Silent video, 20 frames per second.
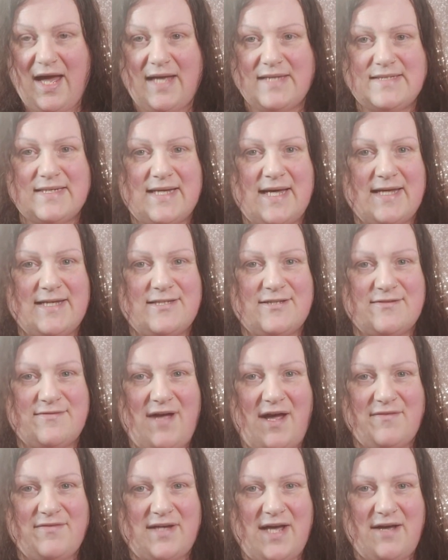it's a case of
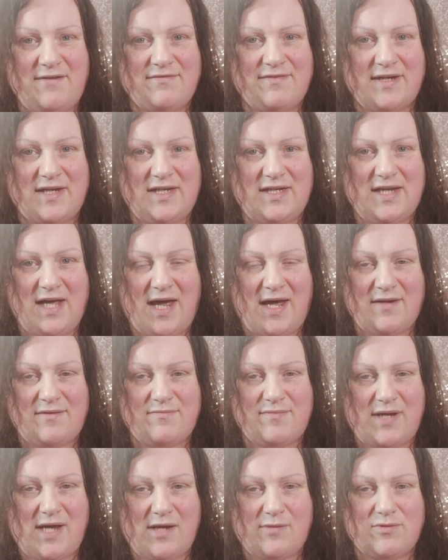have caffeine
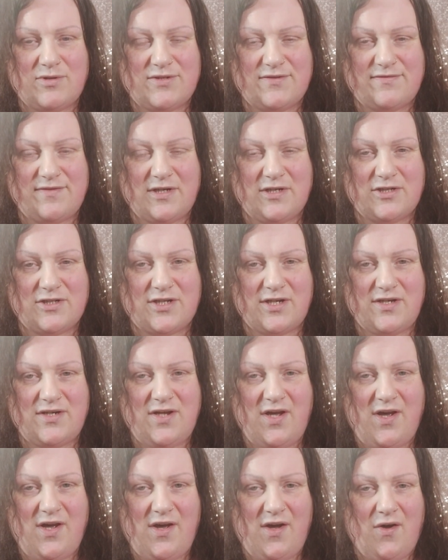and be able to
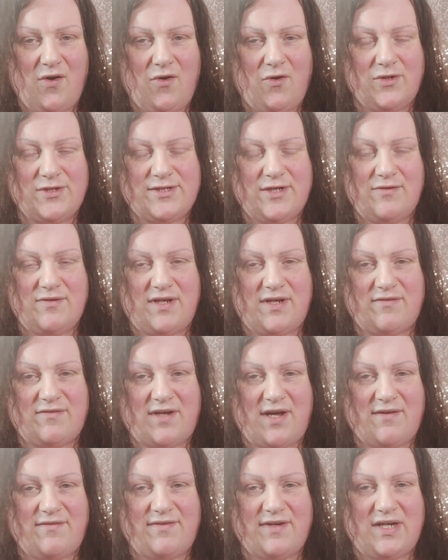function, or don't have
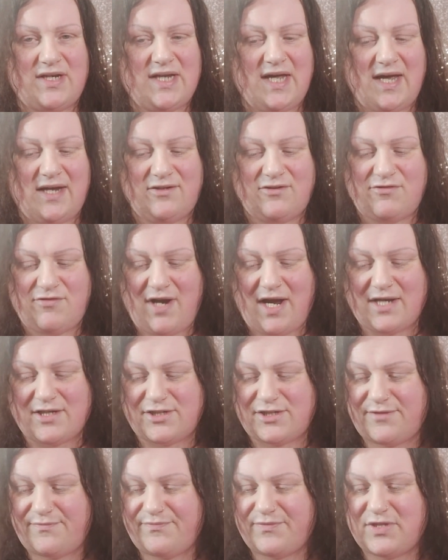caffeine and
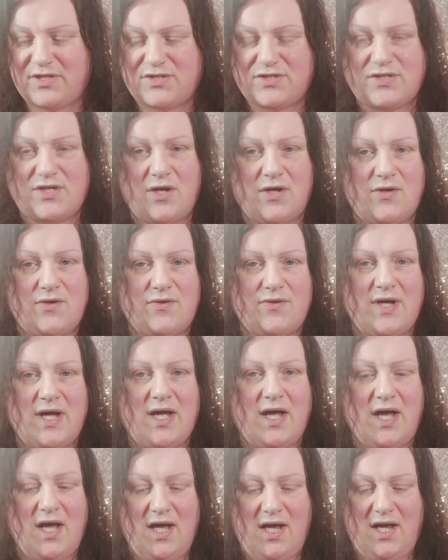crash. So
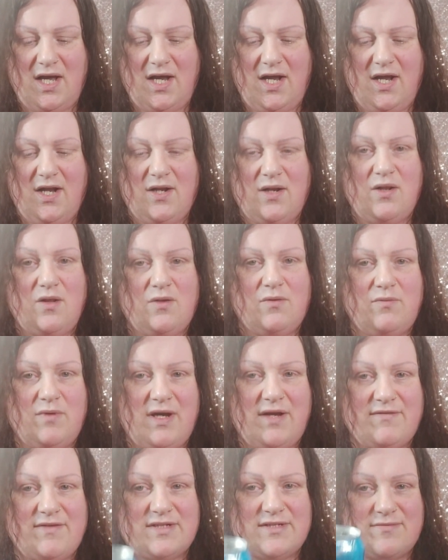we're
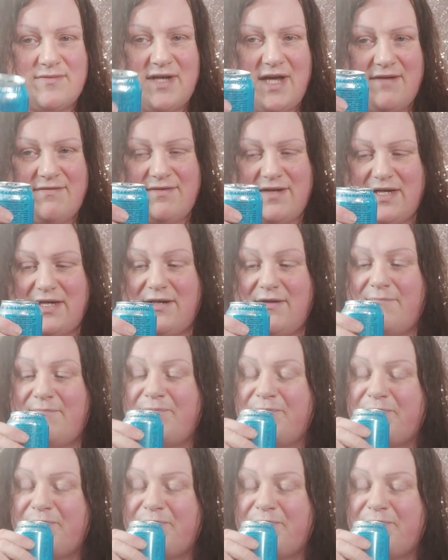having some caffeine,